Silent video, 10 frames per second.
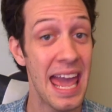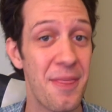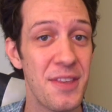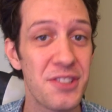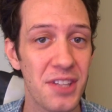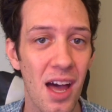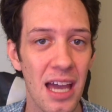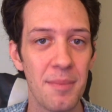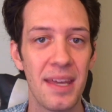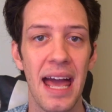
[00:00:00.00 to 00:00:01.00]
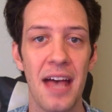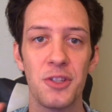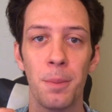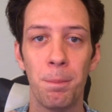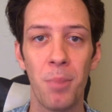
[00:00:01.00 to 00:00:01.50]
And this time, it
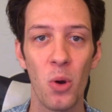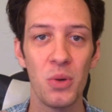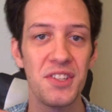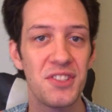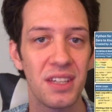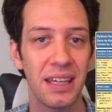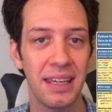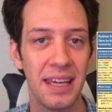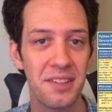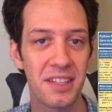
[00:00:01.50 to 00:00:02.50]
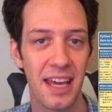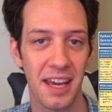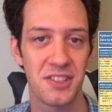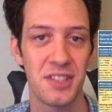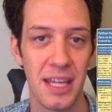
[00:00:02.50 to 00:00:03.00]
has a bonus Git
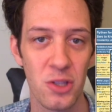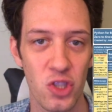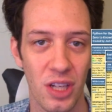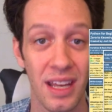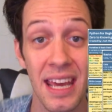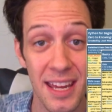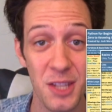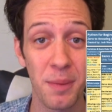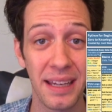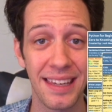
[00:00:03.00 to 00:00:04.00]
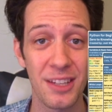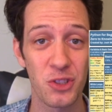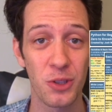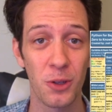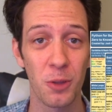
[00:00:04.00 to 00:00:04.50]
extension. It's my Git
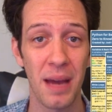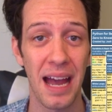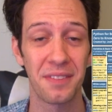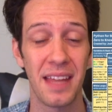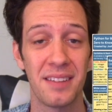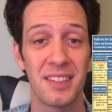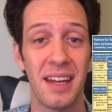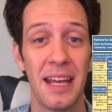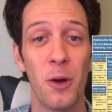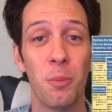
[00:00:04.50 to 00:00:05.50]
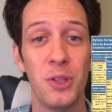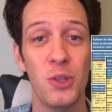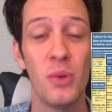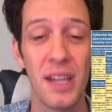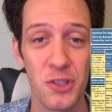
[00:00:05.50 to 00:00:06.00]
starter pack that's going to help
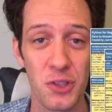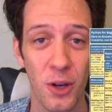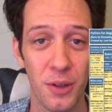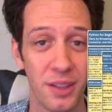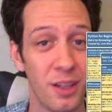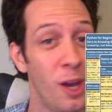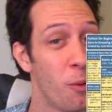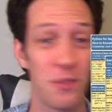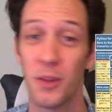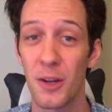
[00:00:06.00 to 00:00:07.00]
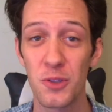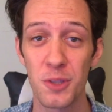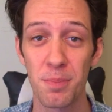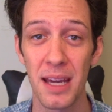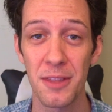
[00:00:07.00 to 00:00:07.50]
you get started with not
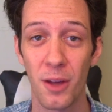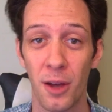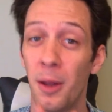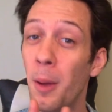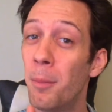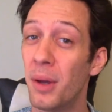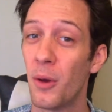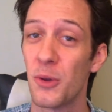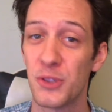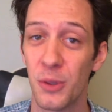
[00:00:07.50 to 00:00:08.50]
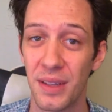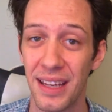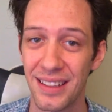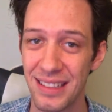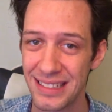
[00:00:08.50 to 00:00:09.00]
just Python, but also
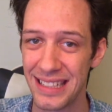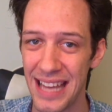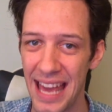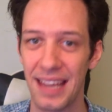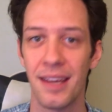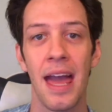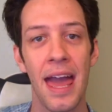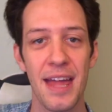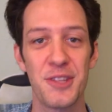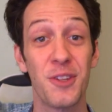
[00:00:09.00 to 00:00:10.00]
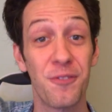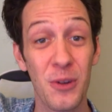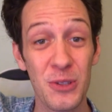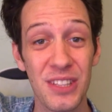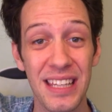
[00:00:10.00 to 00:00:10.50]
Git today. It's the
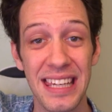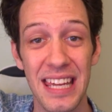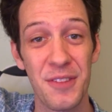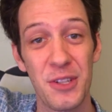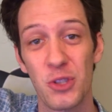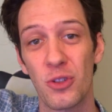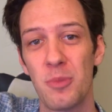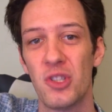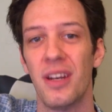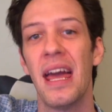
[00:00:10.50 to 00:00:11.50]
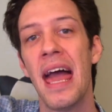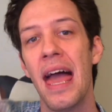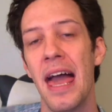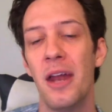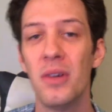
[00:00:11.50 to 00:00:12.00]
first link in the description.
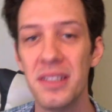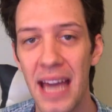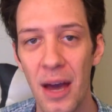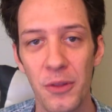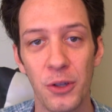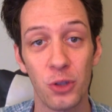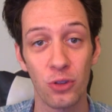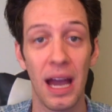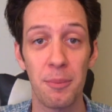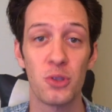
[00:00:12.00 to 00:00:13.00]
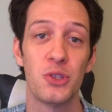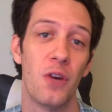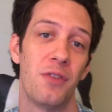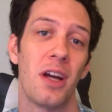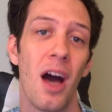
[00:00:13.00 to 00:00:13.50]
Head on down there and grab
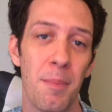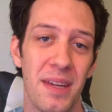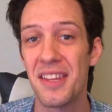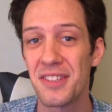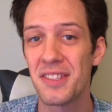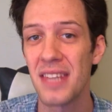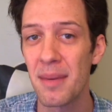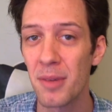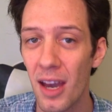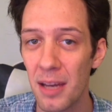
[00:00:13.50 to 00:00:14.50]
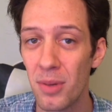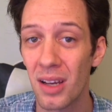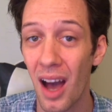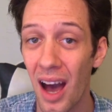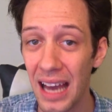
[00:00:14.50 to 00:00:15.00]
yourself a copy. It's the same
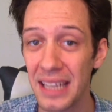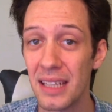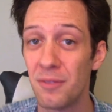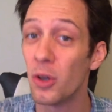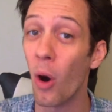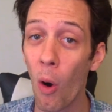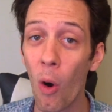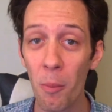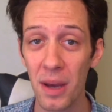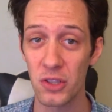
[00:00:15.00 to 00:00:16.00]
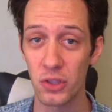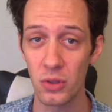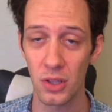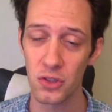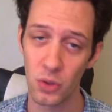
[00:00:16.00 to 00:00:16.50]
guidebook I give to all my
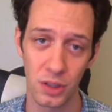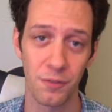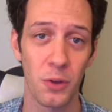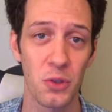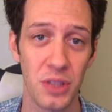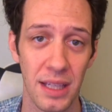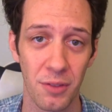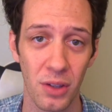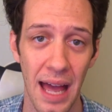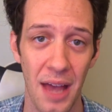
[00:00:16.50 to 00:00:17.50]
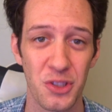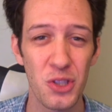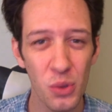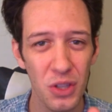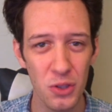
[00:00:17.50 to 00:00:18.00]
students on the first day of class,
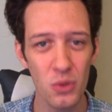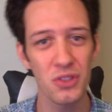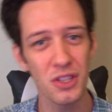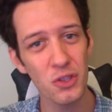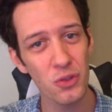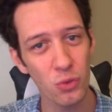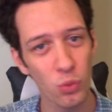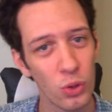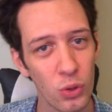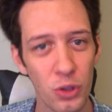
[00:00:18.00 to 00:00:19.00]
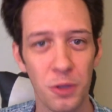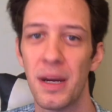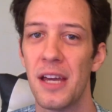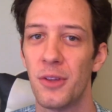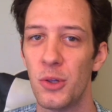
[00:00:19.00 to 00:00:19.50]
and you can use this through your
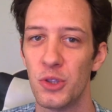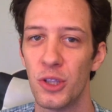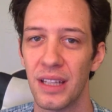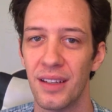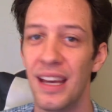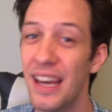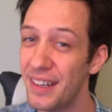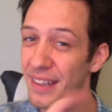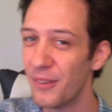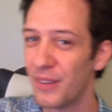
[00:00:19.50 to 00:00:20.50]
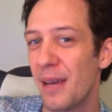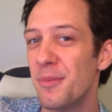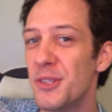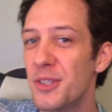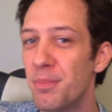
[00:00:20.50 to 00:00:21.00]
Python journey. Now,
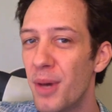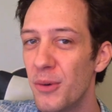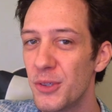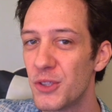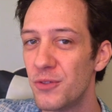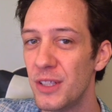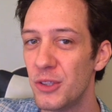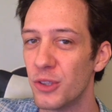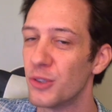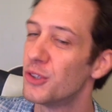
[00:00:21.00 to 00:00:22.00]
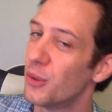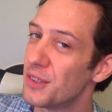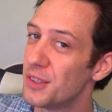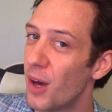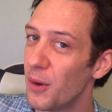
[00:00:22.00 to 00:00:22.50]
Lambda is a bonus feature, so
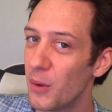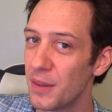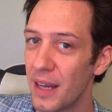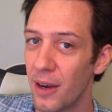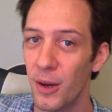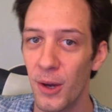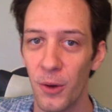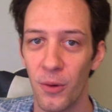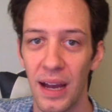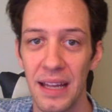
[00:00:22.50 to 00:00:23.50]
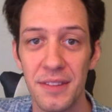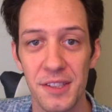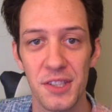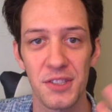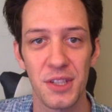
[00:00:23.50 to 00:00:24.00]
it's not on there, right?
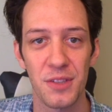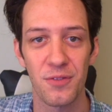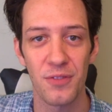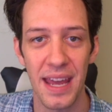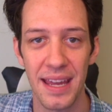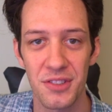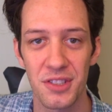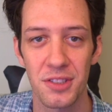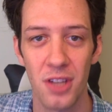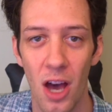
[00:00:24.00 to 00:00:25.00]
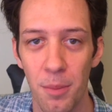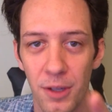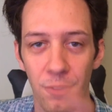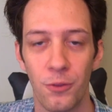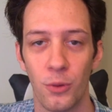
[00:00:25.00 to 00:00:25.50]
This is an advanced
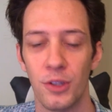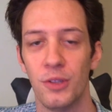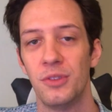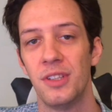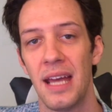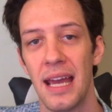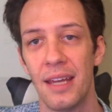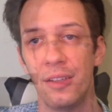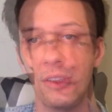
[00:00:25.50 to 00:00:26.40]
topic for you today.